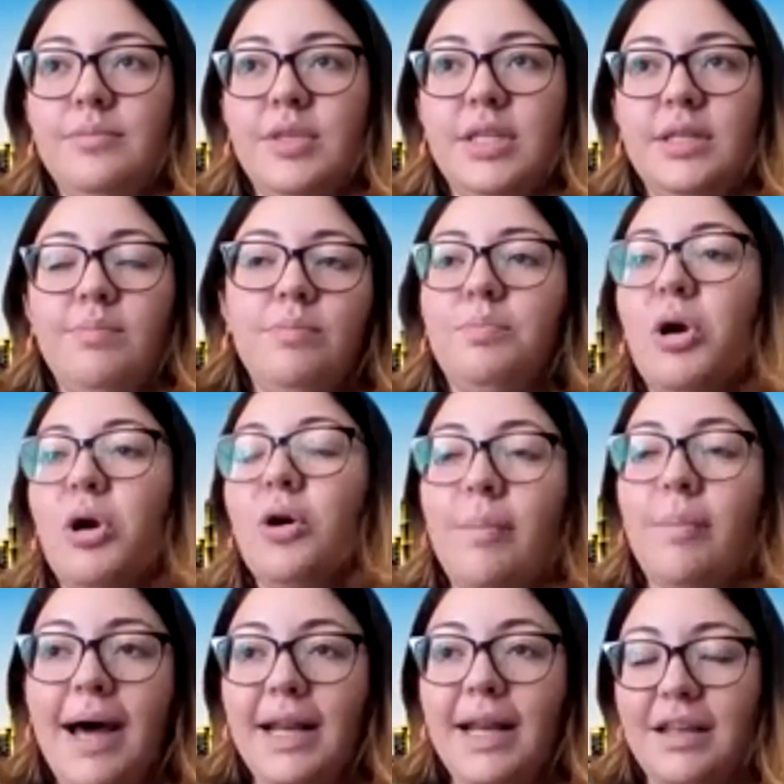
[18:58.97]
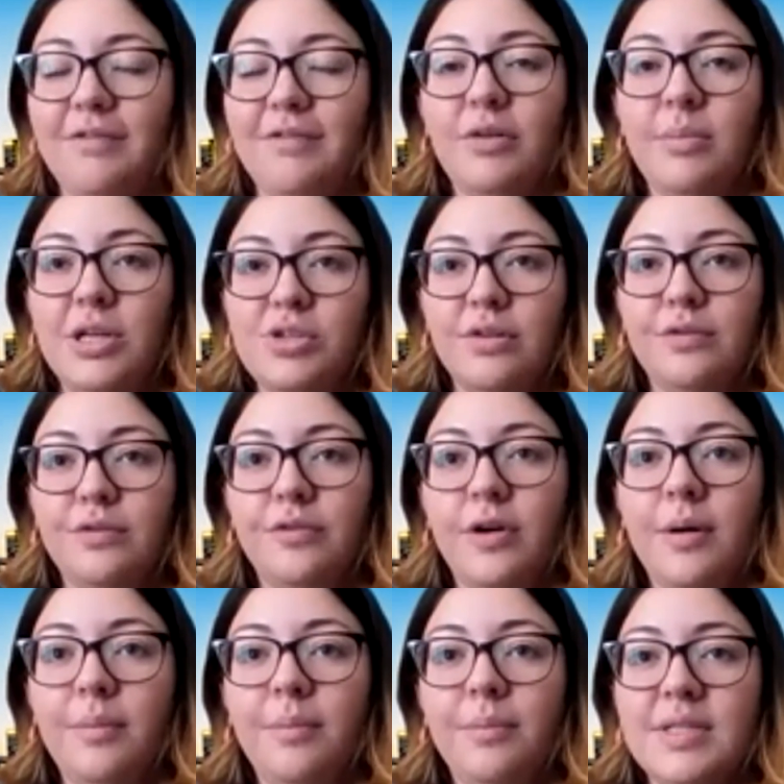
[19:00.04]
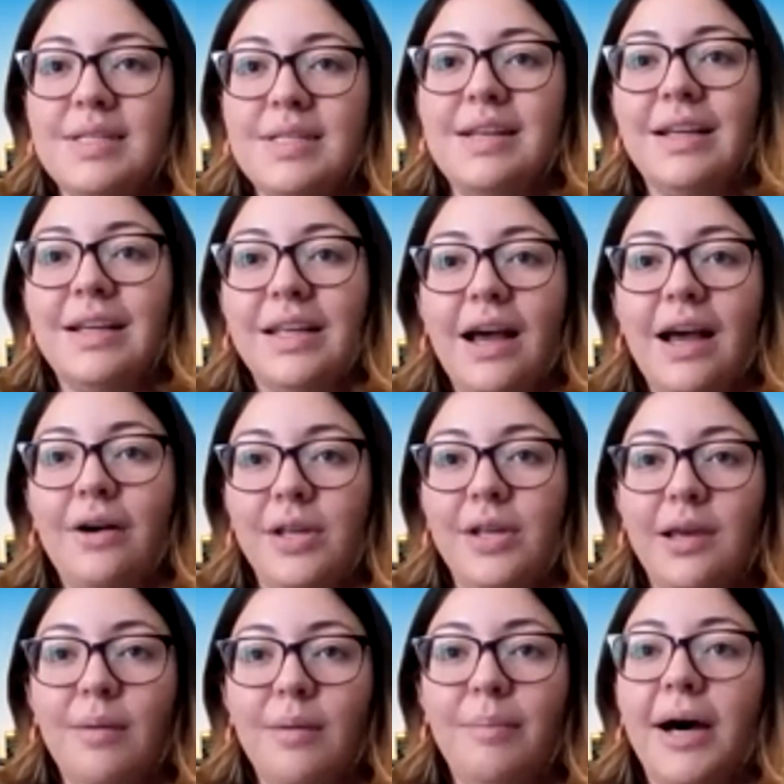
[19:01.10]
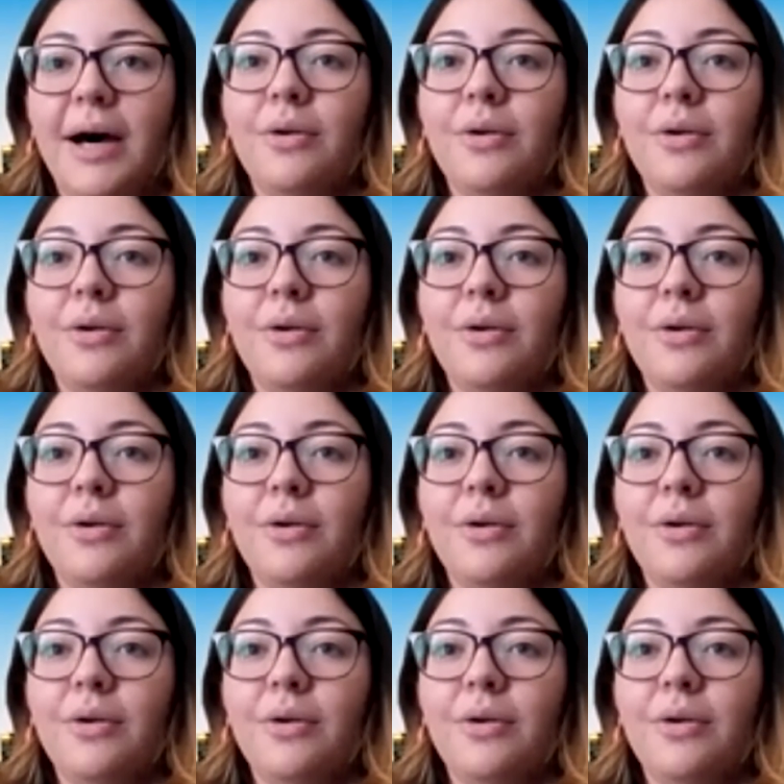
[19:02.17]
programmatic information from the city and county about